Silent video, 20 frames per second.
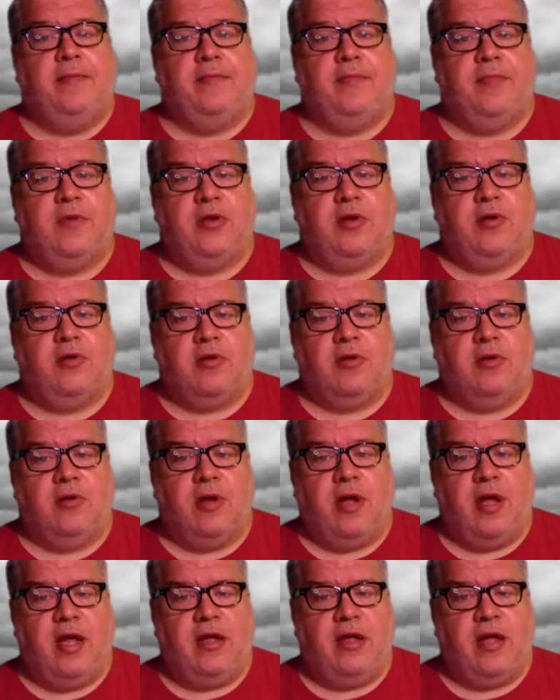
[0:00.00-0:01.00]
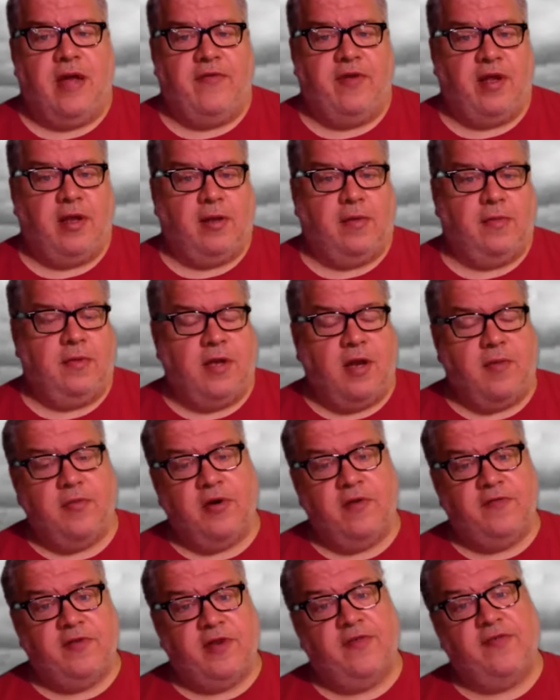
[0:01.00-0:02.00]
You're having a number
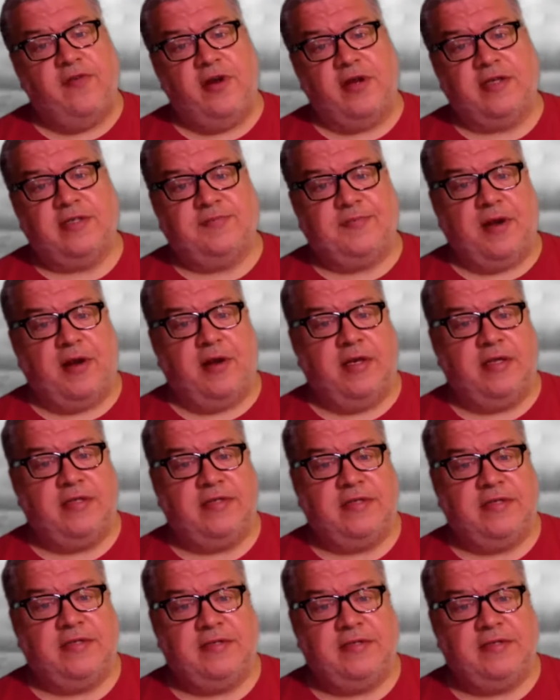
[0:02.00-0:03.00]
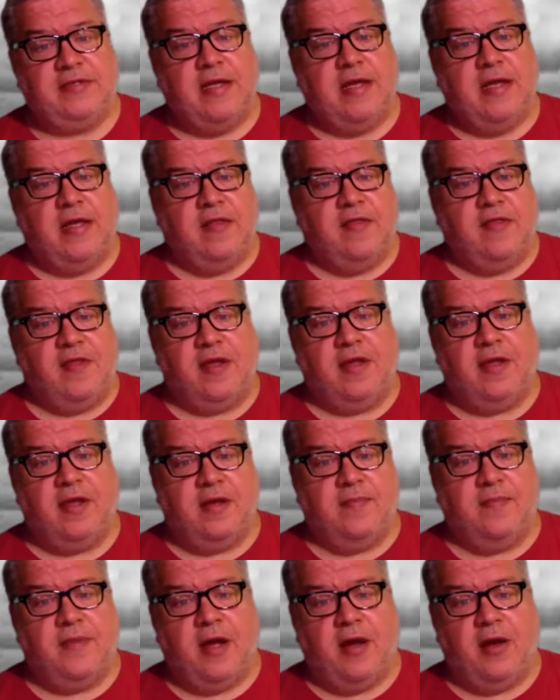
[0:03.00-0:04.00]
of different experiences, thinking
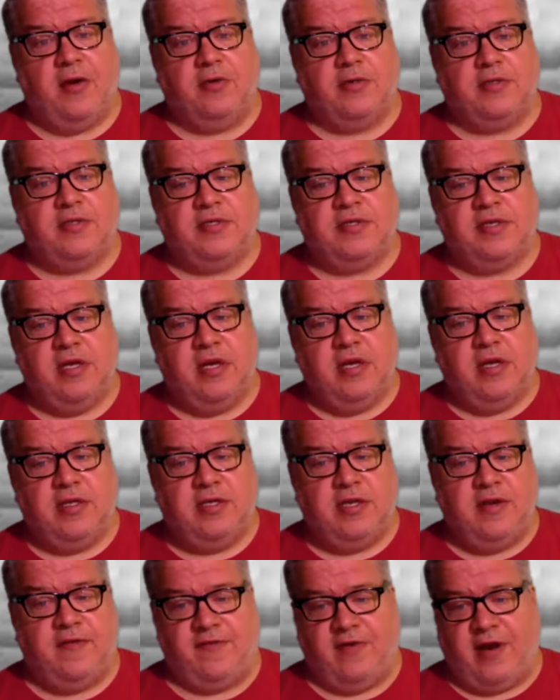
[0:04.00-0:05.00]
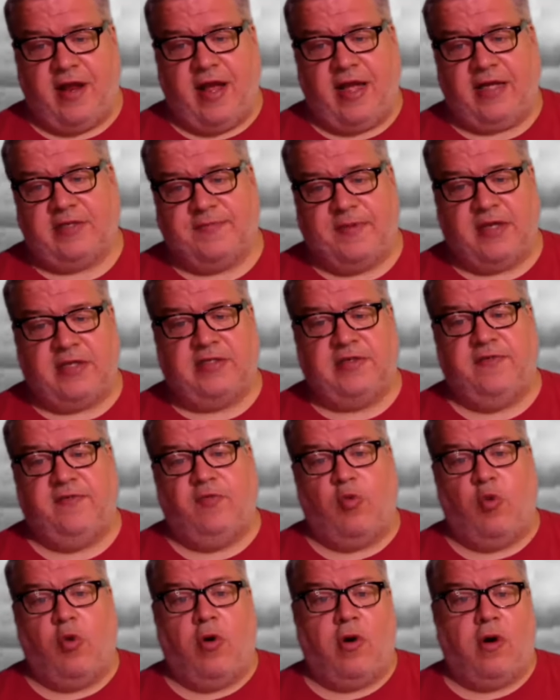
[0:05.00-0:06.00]
about different aspects of
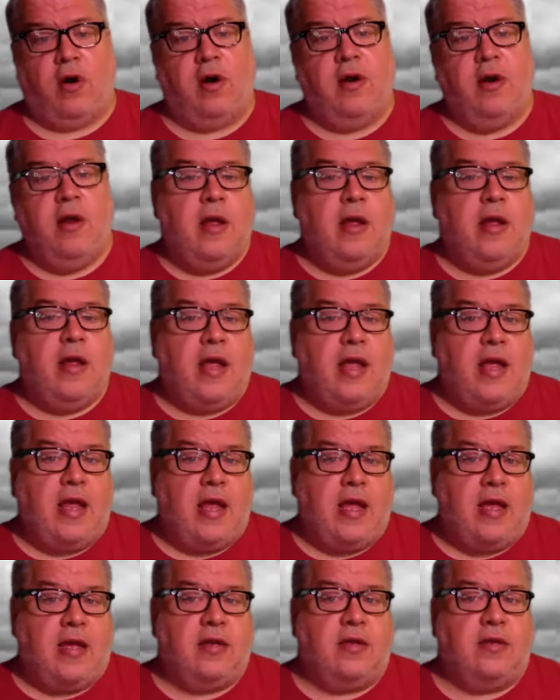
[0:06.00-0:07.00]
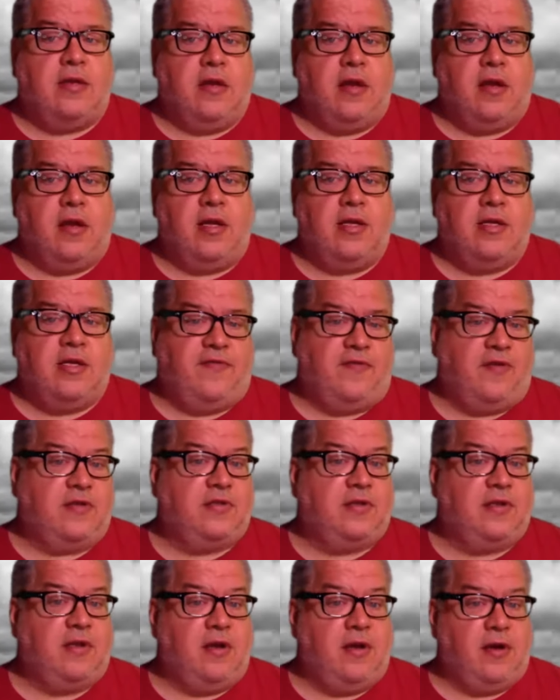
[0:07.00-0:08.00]
war and different
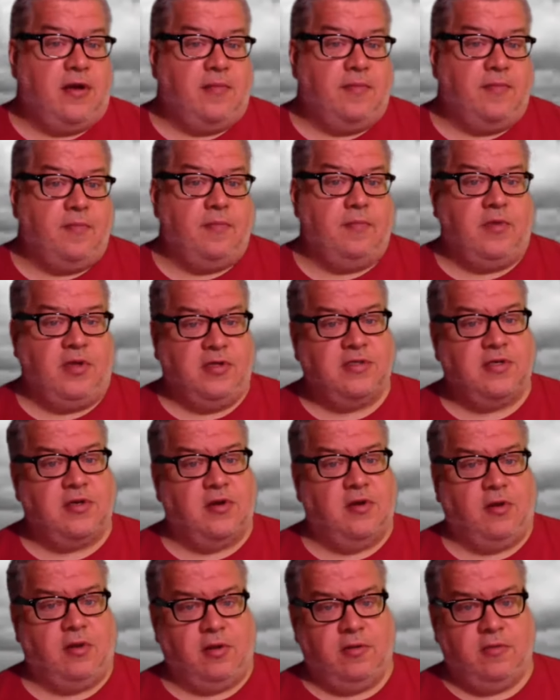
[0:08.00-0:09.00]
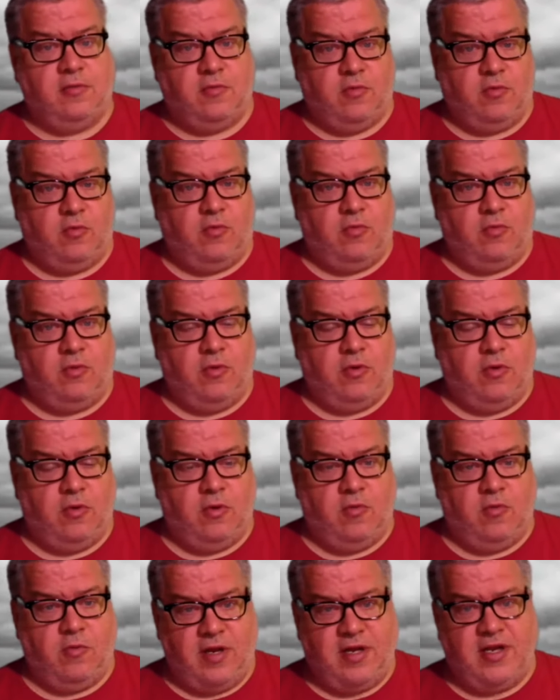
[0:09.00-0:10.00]
musical
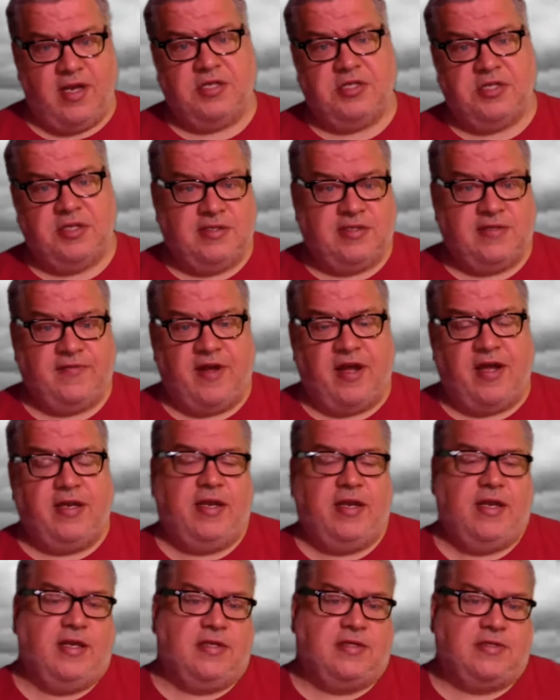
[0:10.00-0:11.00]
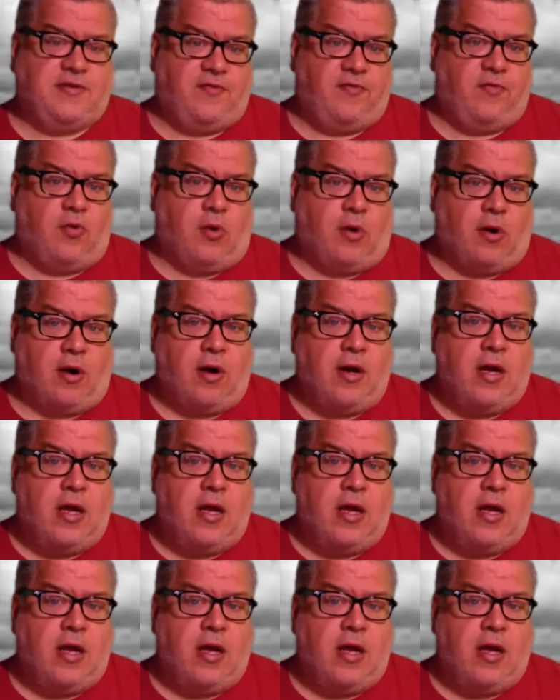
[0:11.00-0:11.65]
renditions of ideas of war.